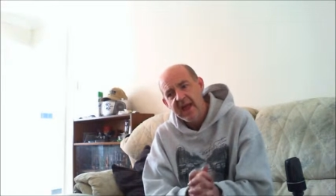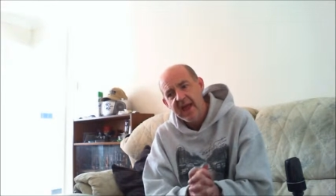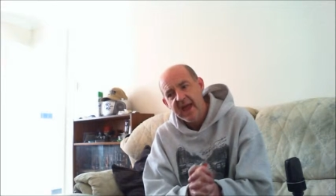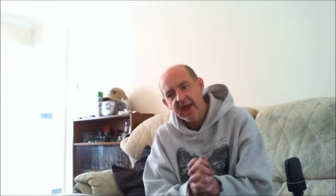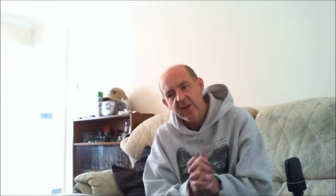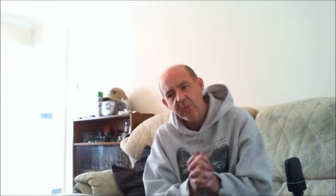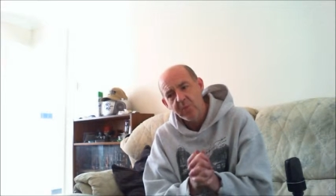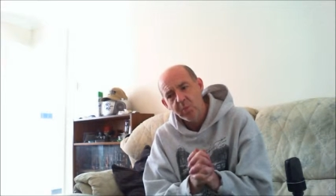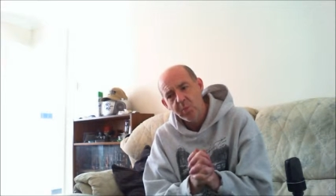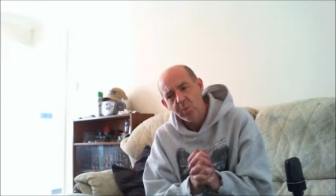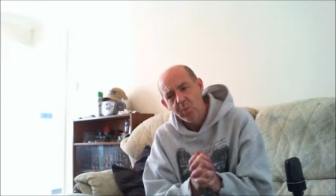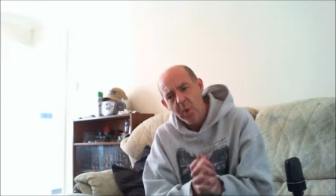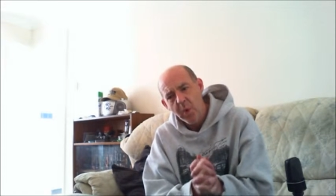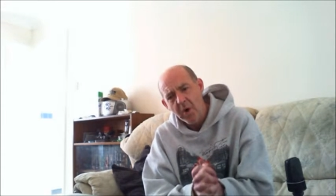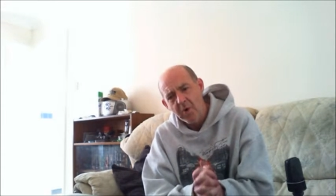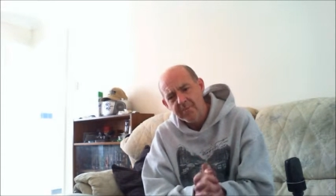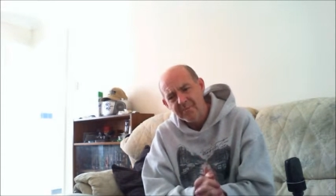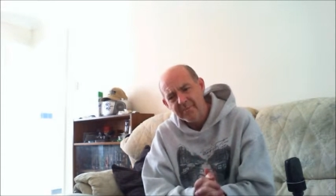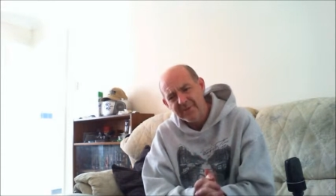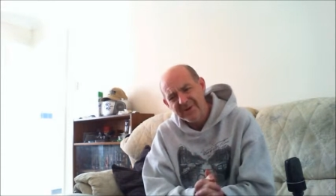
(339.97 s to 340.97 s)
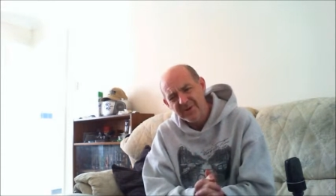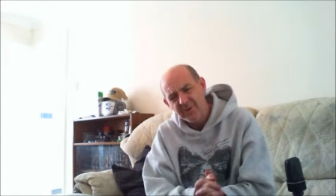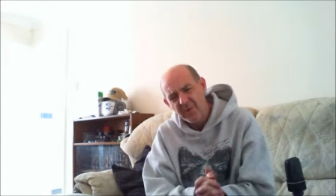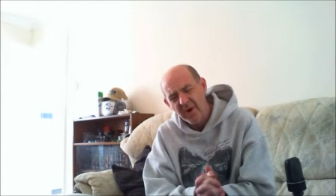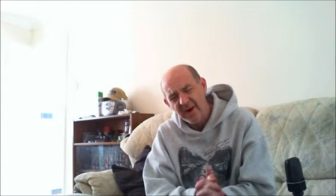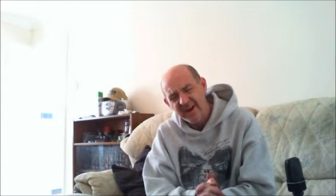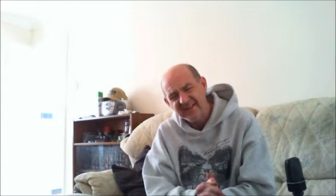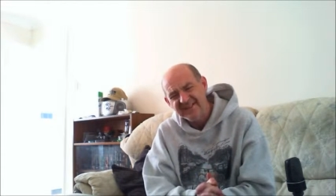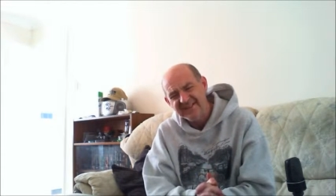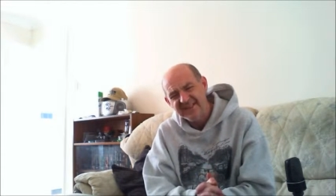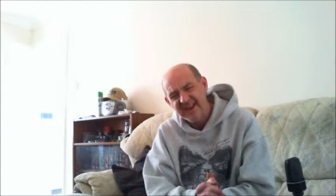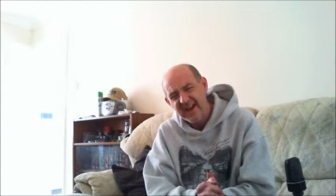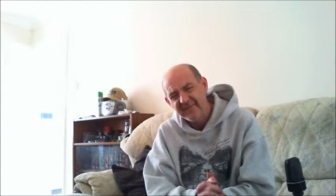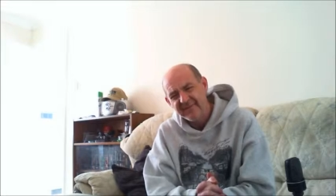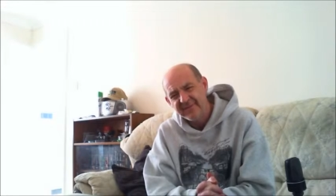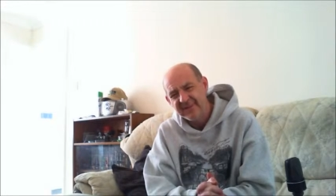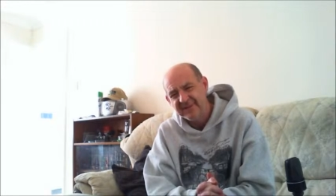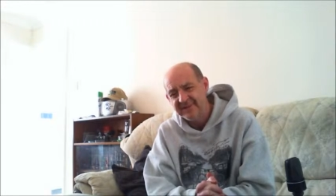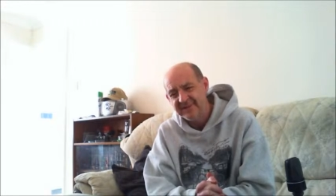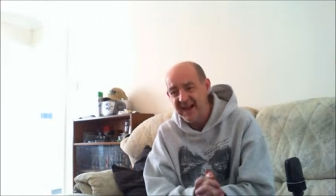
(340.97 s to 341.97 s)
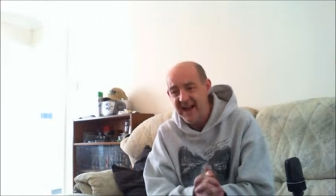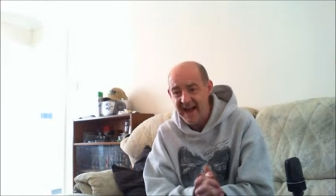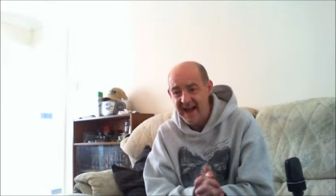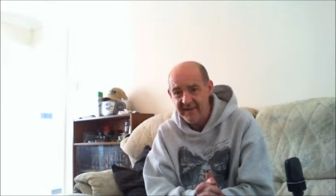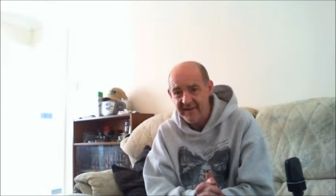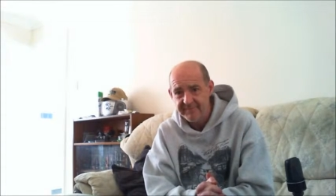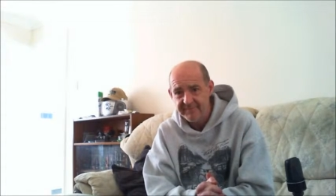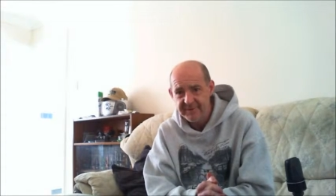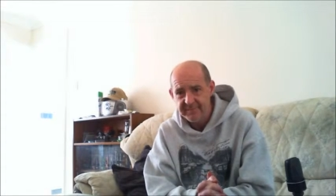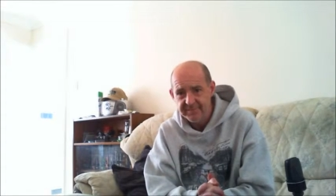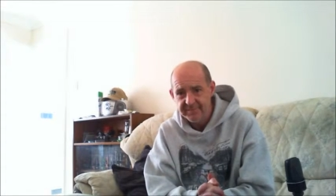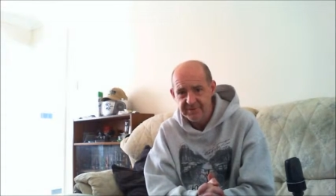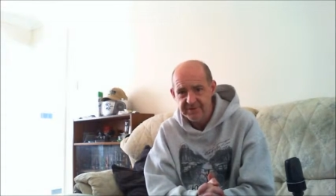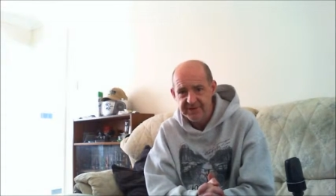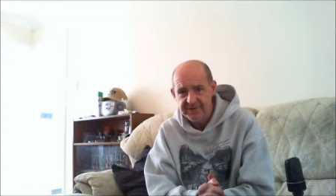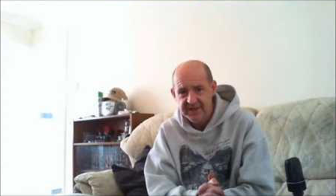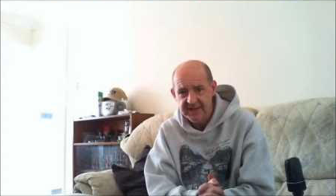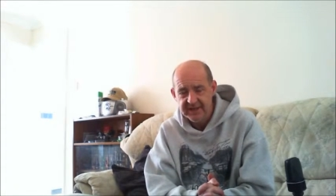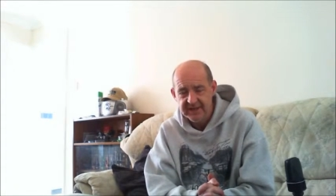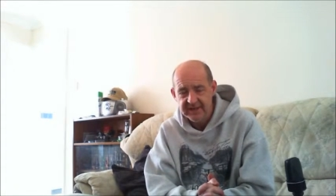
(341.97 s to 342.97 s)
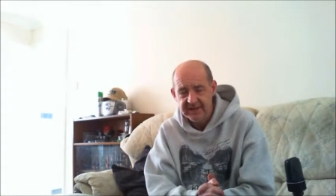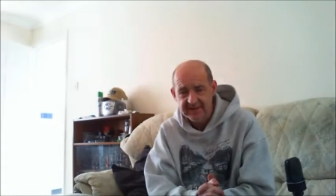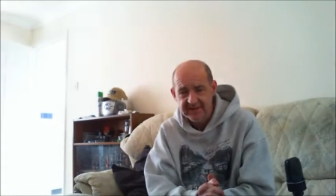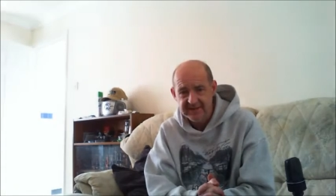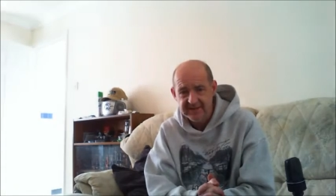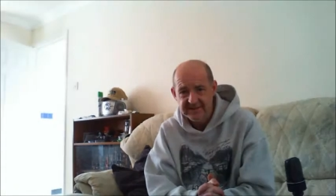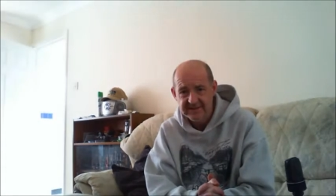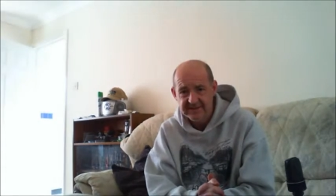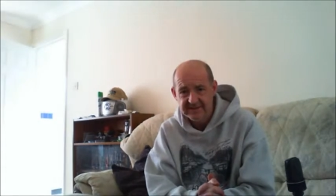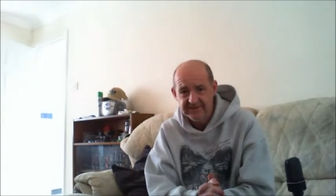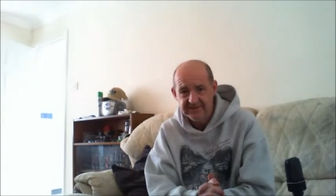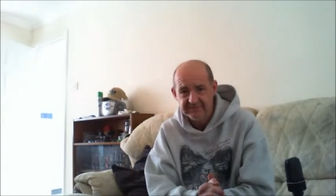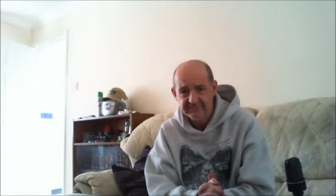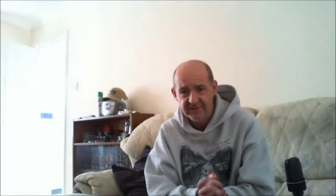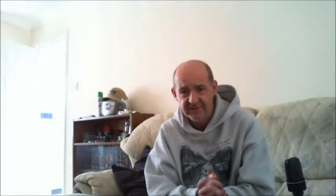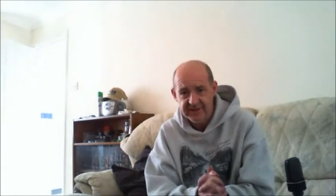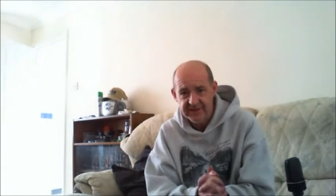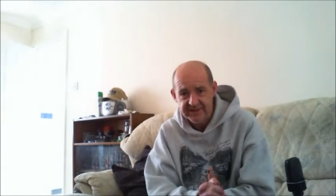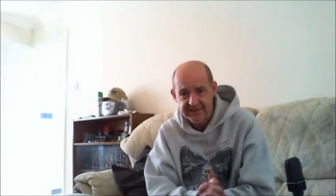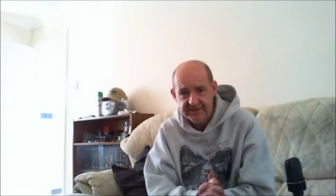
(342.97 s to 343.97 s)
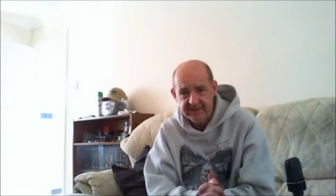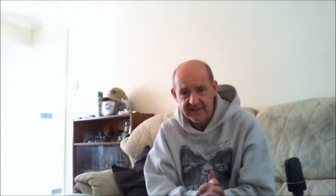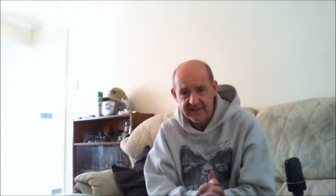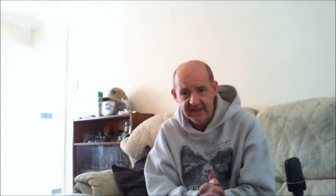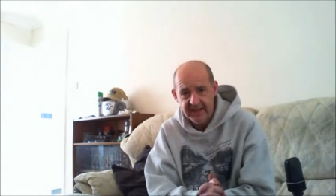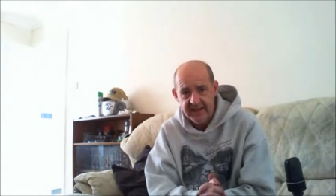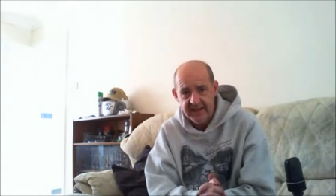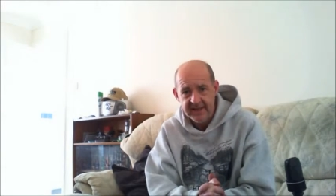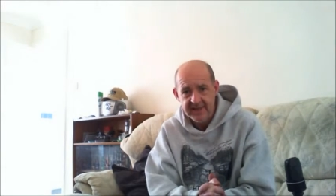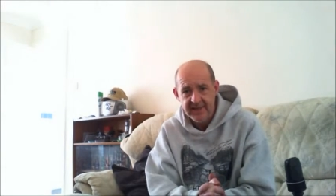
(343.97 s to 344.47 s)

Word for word: It won't be quite as heavy as I have been putting recently.